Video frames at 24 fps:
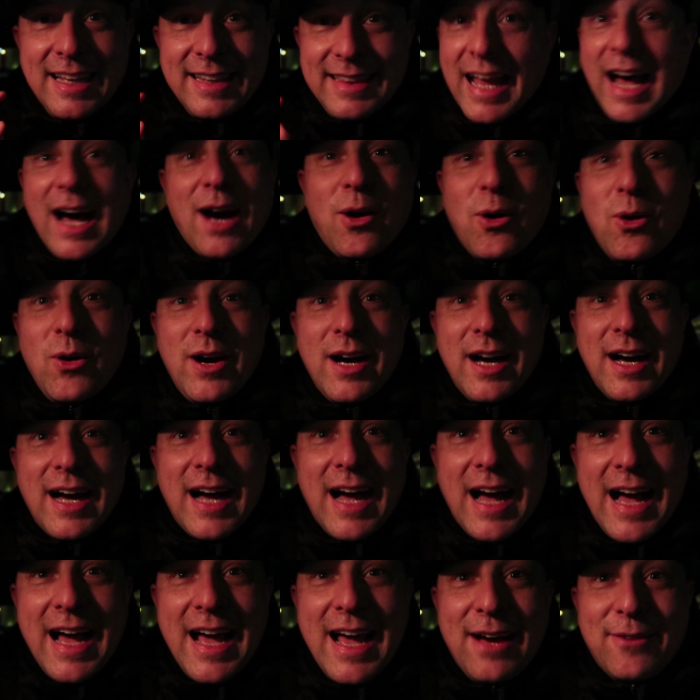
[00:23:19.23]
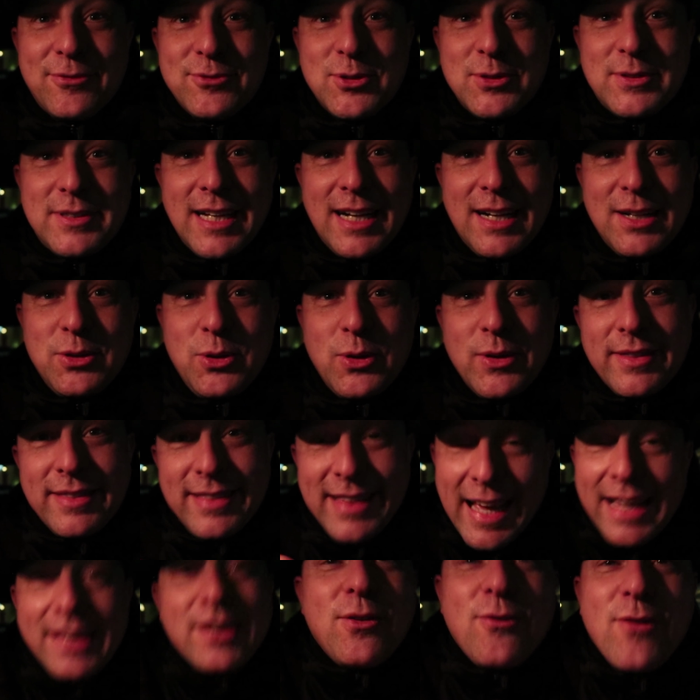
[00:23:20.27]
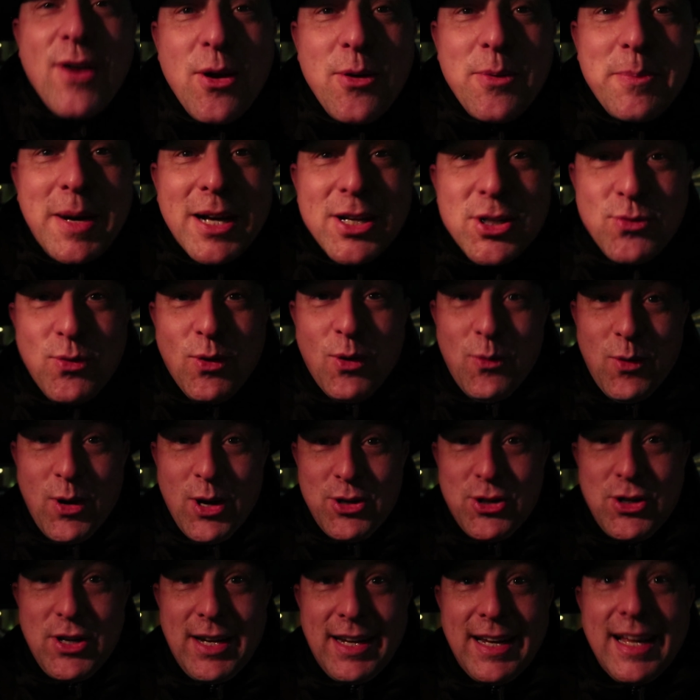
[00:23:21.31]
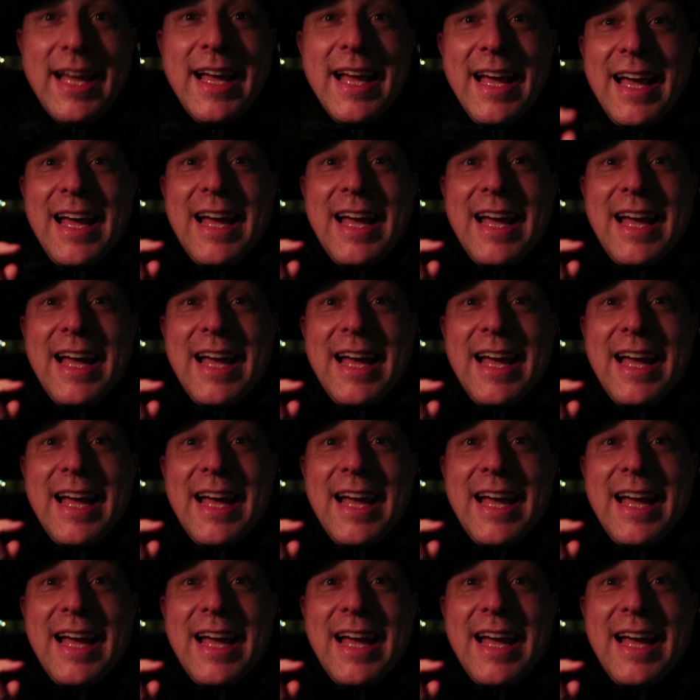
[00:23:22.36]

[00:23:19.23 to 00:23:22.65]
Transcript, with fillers: Now I have to tell you, thank you very much for watching.